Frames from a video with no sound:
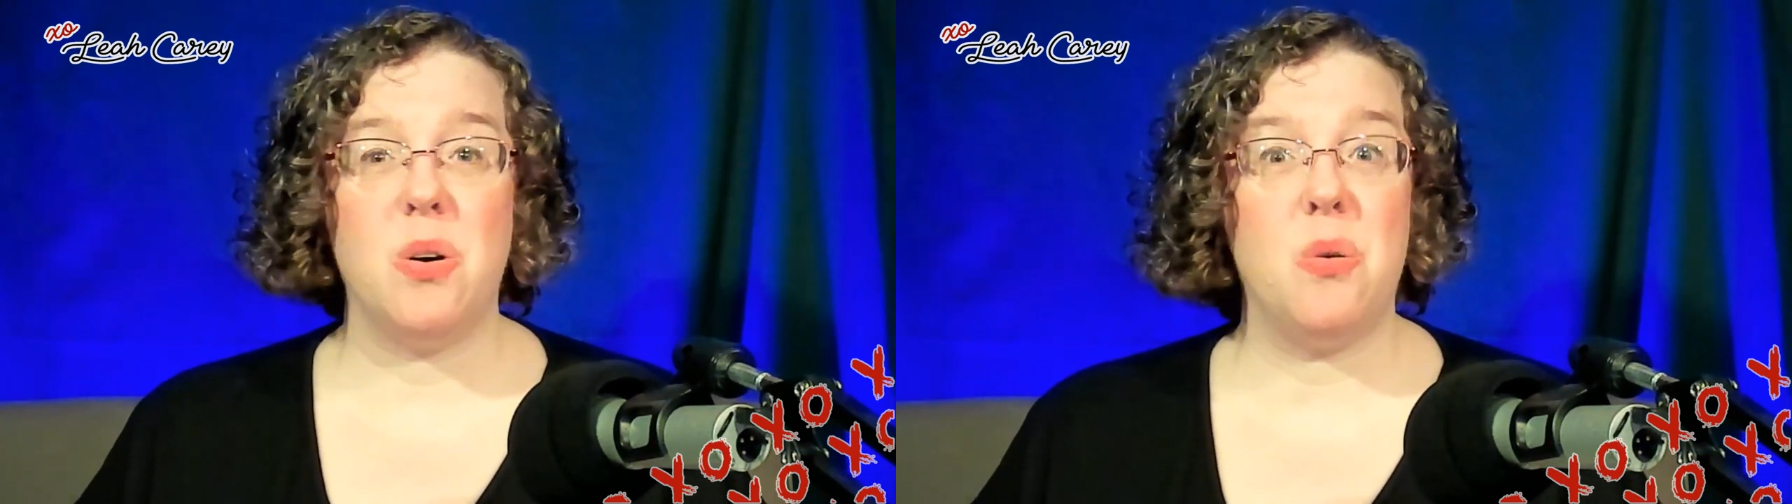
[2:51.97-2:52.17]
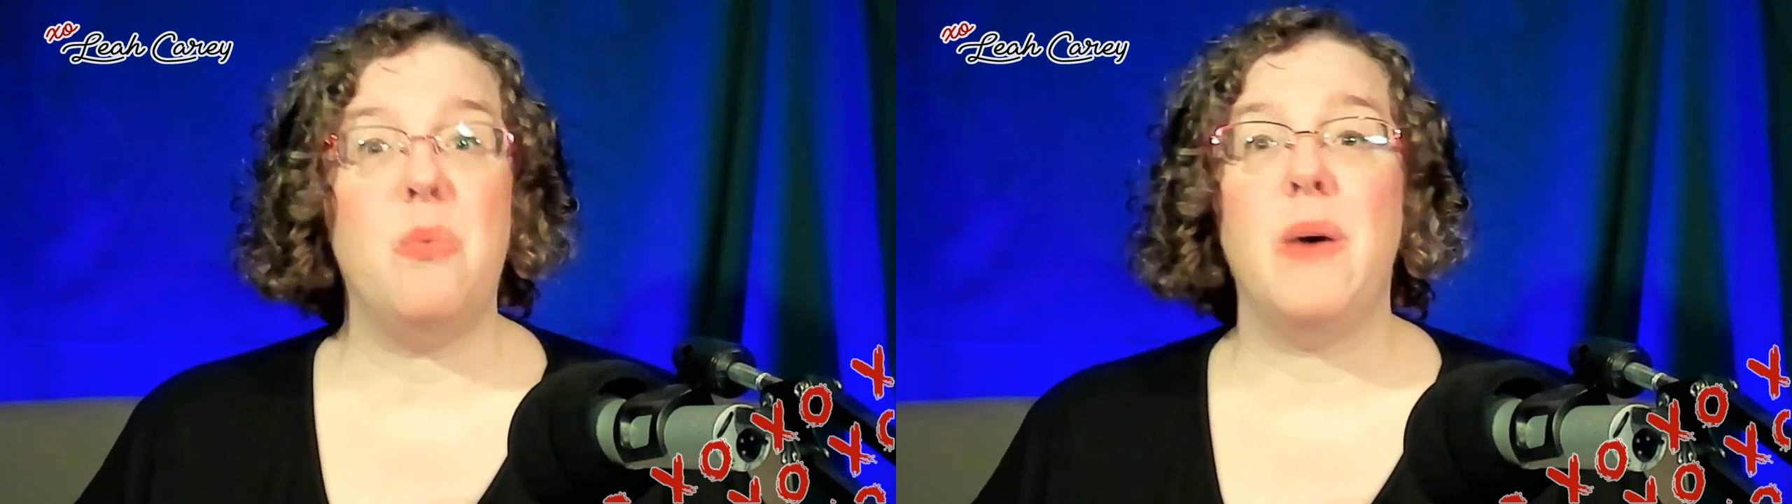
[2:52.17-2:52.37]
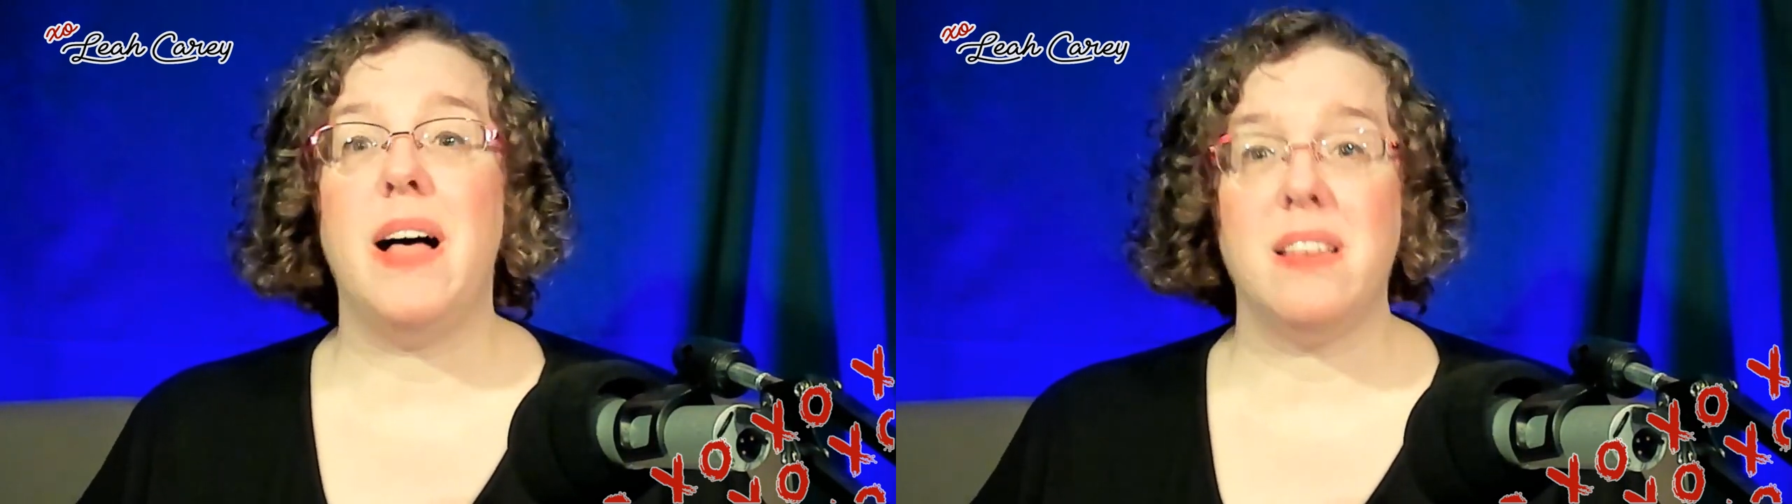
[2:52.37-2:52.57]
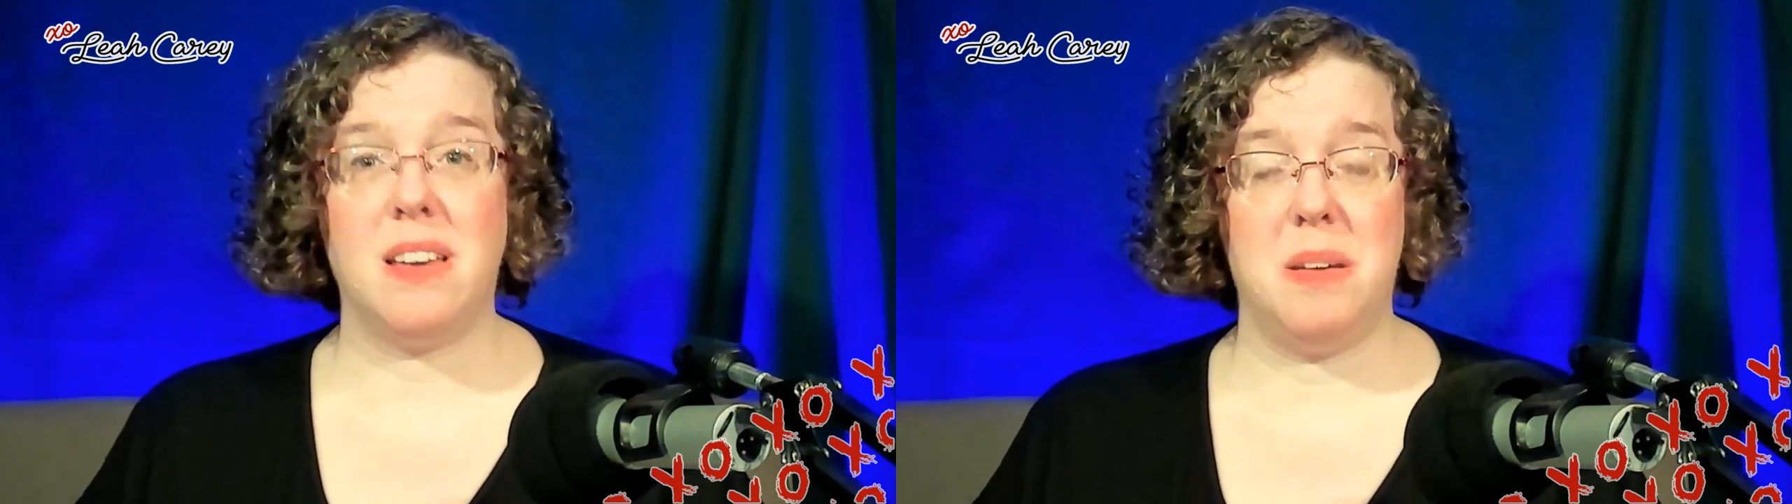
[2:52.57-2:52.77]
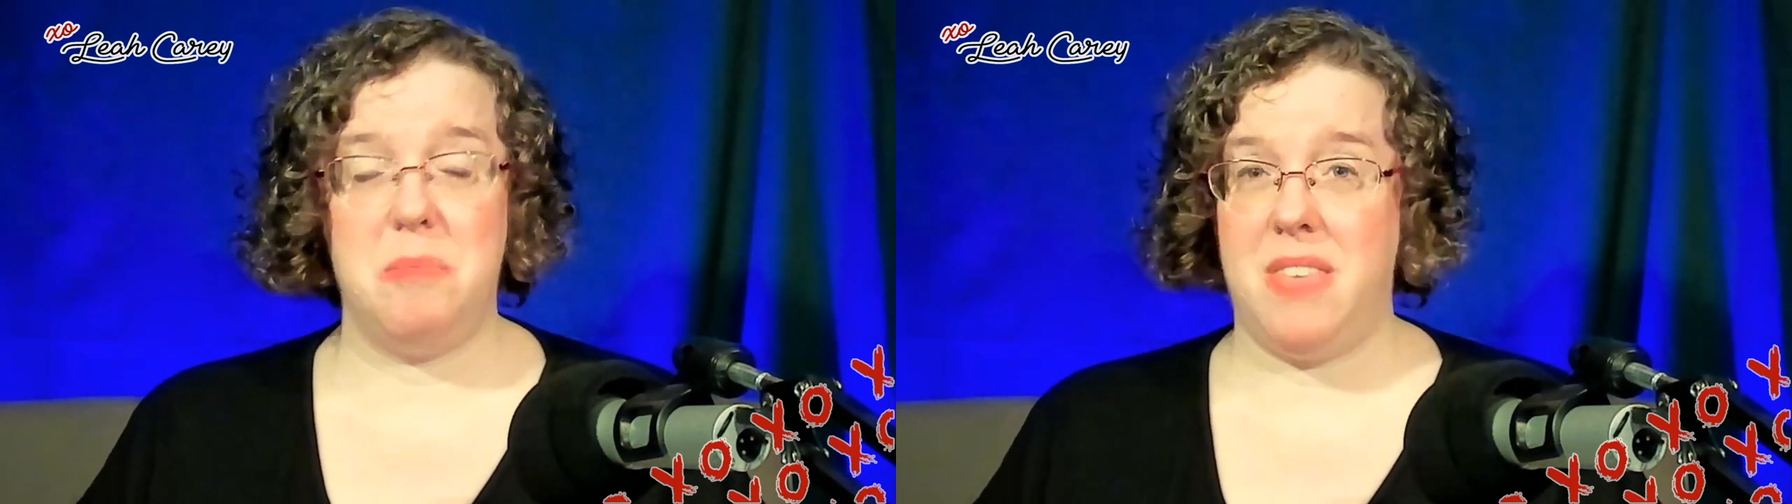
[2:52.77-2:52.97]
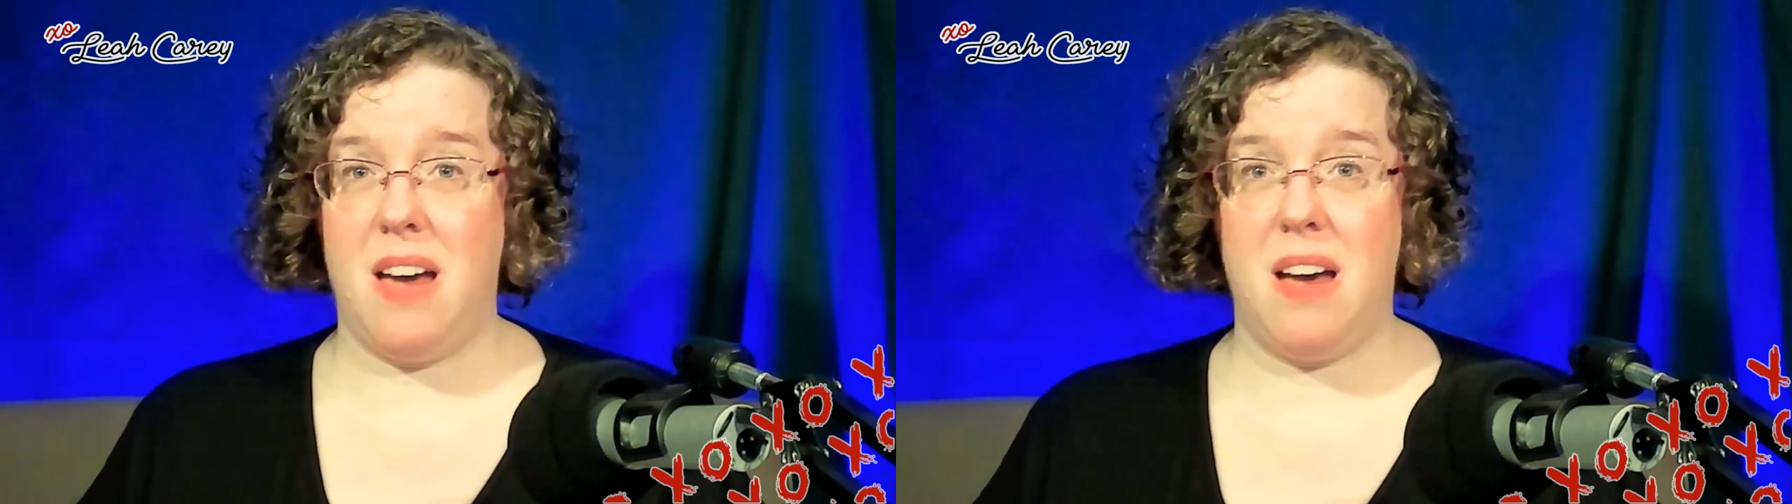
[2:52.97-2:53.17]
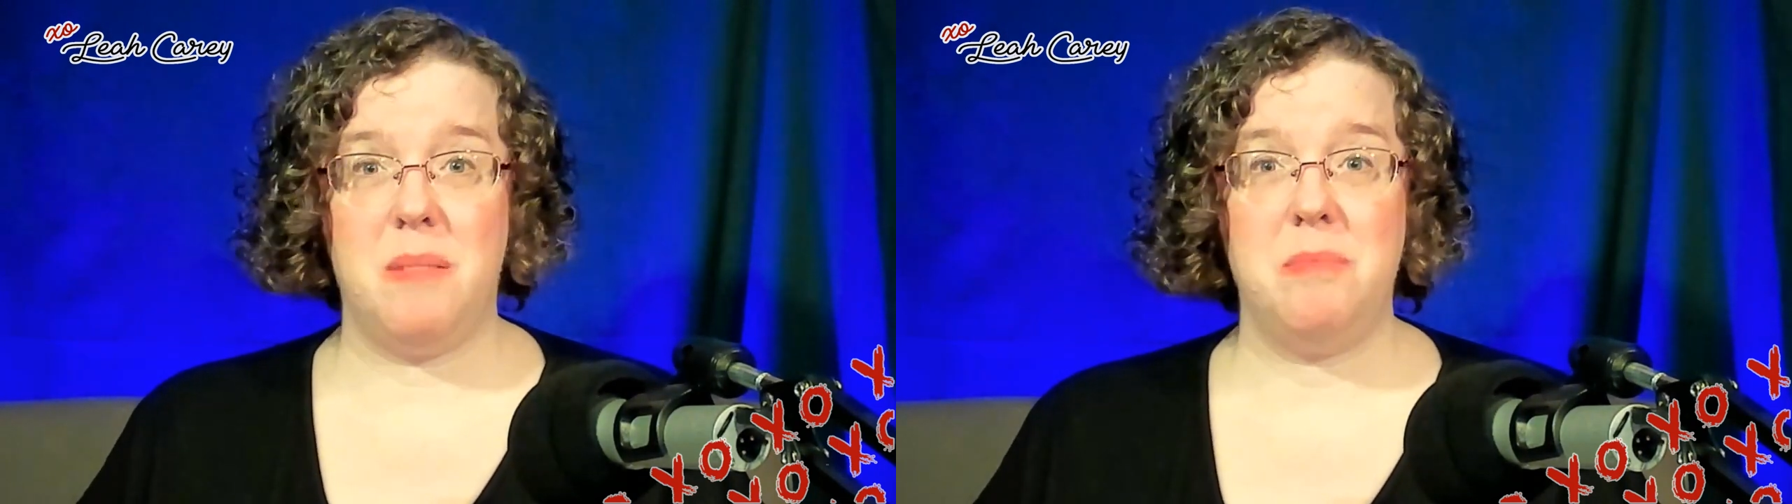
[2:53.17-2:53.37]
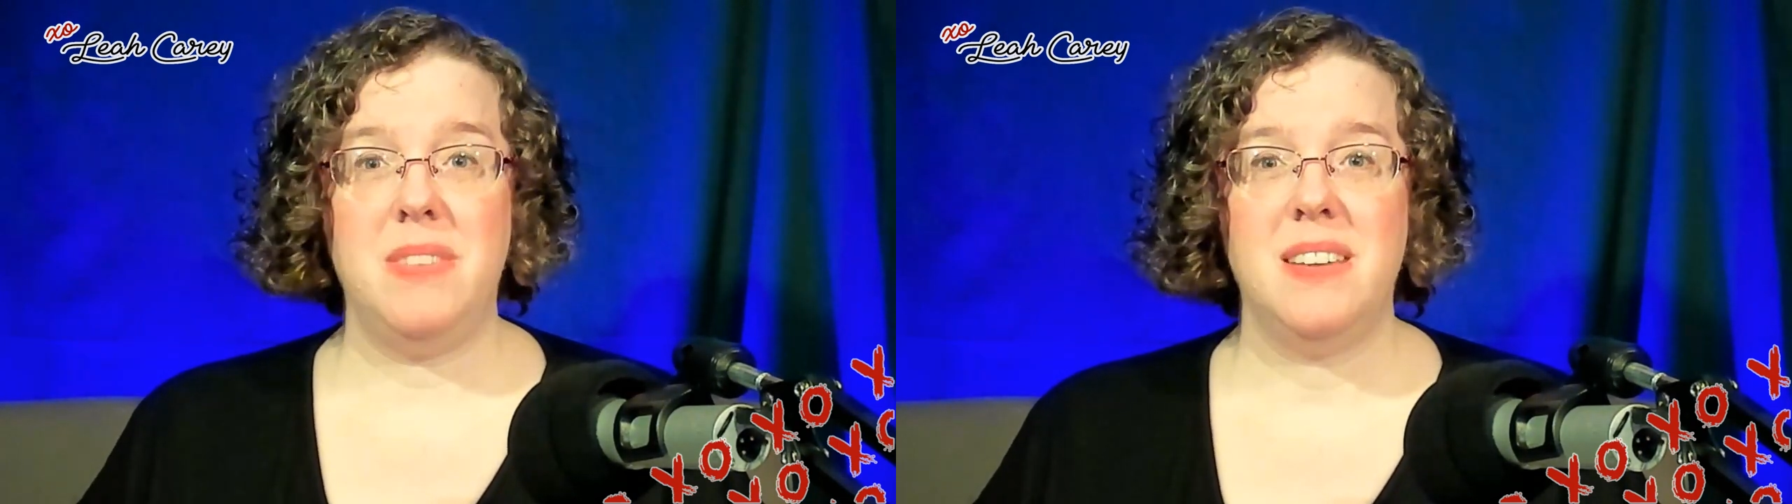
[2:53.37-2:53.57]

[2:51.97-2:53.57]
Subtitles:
welcome them